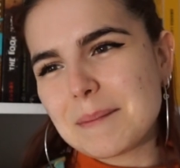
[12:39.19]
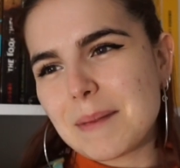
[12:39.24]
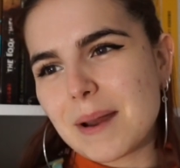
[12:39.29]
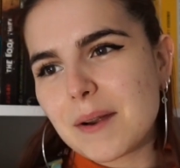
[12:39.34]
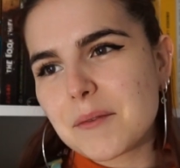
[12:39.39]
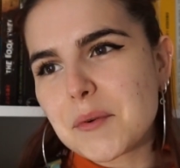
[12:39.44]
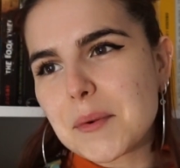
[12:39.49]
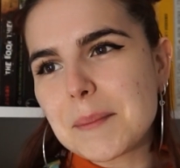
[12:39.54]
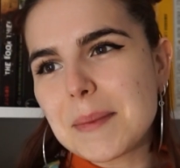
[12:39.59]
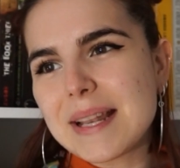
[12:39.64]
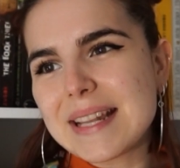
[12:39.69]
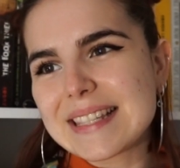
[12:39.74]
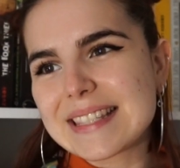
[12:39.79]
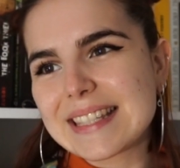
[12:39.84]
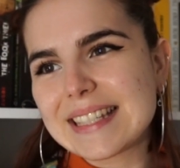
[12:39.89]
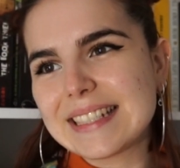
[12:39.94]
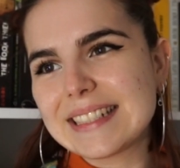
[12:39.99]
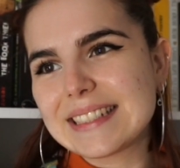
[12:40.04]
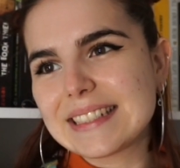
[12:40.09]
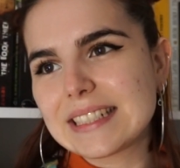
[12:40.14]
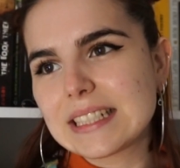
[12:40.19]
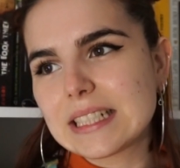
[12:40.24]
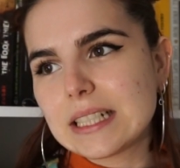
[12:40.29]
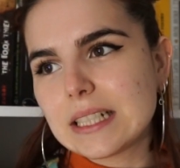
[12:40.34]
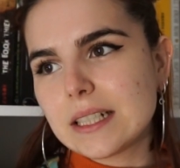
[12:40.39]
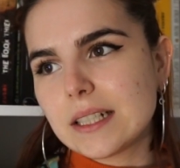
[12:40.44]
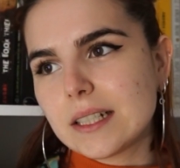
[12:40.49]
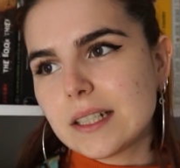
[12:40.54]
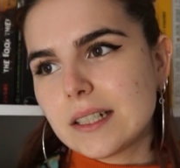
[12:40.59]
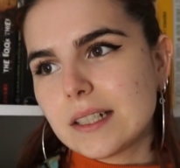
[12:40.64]
reminiscent
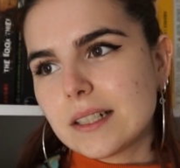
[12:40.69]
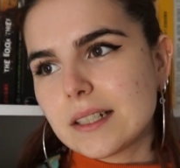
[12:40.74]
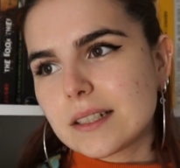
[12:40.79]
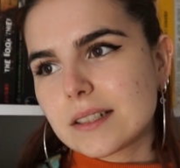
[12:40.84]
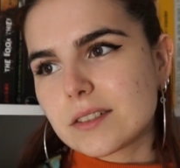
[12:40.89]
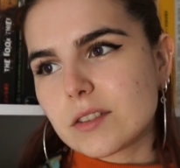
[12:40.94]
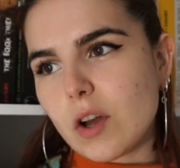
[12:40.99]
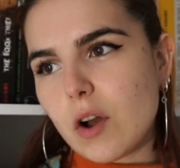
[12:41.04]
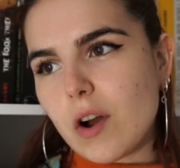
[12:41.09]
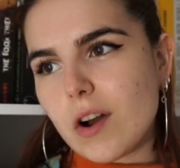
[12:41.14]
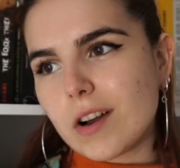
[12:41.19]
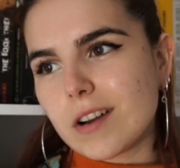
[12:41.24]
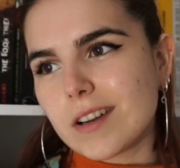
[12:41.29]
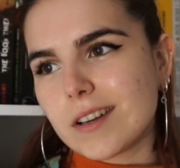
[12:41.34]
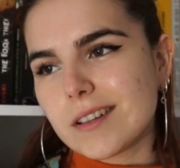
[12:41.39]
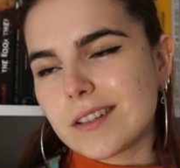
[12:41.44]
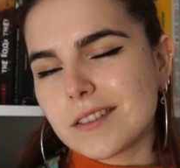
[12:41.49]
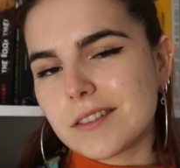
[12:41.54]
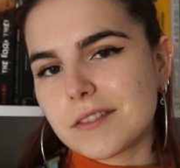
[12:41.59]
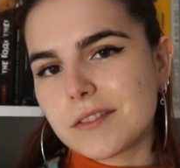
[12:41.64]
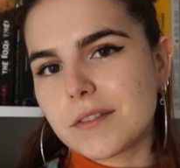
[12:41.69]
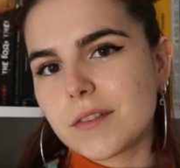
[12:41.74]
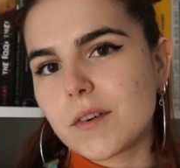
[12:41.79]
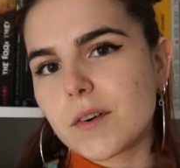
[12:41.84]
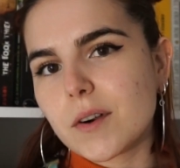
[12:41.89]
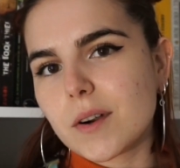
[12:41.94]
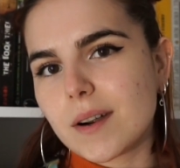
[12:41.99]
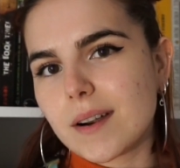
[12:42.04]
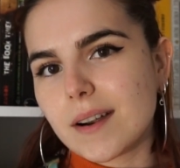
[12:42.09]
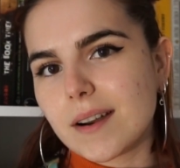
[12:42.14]
song
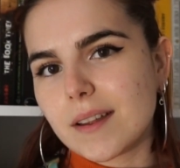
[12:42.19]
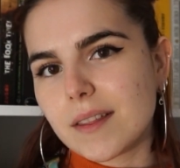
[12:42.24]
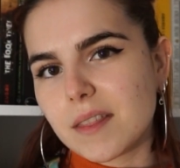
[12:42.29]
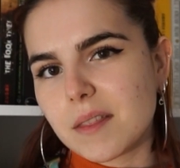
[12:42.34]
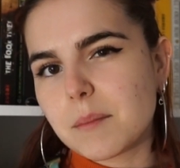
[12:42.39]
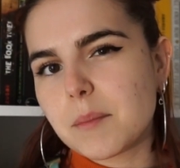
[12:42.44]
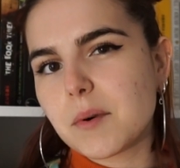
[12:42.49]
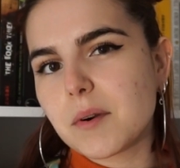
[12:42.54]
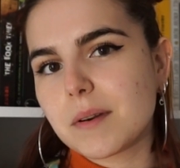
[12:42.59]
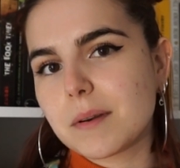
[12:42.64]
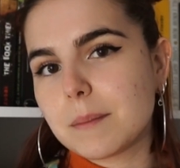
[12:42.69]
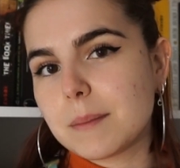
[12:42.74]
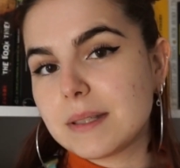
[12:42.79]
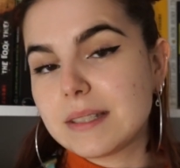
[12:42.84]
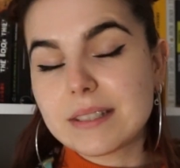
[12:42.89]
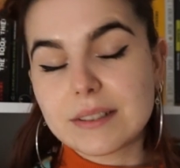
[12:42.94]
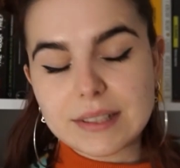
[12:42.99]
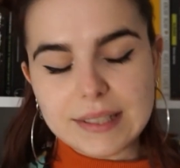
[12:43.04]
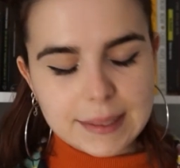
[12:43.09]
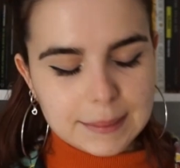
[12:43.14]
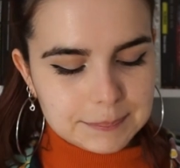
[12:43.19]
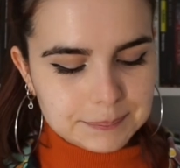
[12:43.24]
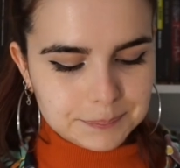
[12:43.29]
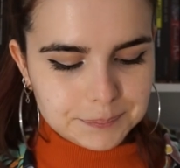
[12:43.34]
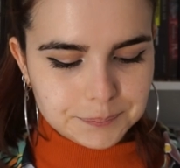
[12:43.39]
for the book Matilda.